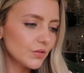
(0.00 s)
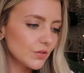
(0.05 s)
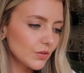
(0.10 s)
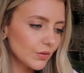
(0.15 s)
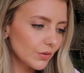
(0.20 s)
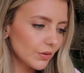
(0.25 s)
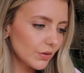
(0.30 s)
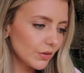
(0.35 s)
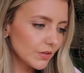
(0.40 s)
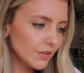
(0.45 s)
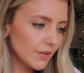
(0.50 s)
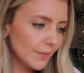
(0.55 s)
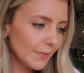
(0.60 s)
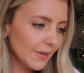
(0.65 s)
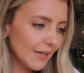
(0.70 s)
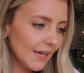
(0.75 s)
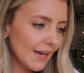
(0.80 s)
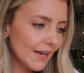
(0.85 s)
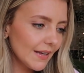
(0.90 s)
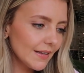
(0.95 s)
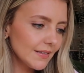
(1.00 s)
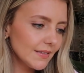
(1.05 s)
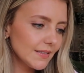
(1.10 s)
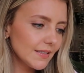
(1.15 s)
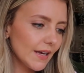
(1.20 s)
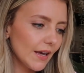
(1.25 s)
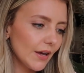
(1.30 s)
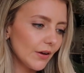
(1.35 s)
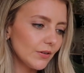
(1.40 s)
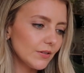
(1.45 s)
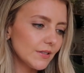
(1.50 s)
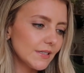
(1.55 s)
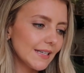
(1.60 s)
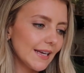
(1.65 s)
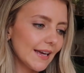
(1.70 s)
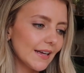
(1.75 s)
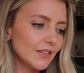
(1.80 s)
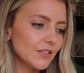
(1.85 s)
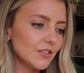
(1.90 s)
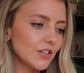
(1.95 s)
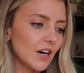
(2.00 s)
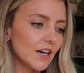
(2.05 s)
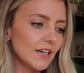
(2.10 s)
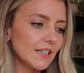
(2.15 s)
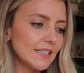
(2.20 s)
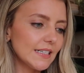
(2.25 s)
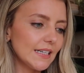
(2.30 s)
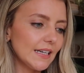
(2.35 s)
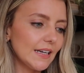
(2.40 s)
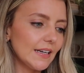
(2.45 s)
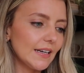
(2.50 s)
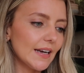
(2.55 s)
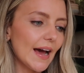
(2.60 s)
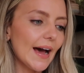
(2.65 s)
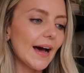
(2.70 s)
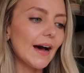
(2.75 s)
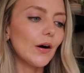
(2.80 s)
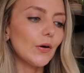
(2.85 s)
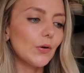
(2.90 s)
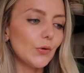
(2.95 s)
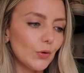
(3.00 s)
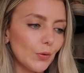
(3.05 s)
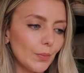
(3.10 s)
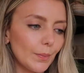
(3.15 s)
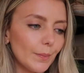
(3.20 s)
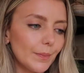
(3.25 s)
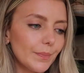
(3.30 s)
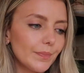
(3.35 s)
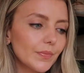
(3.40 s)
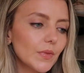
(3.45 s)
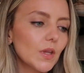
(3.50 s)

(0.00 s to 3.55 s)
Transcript: So somebody asked how to get started at home.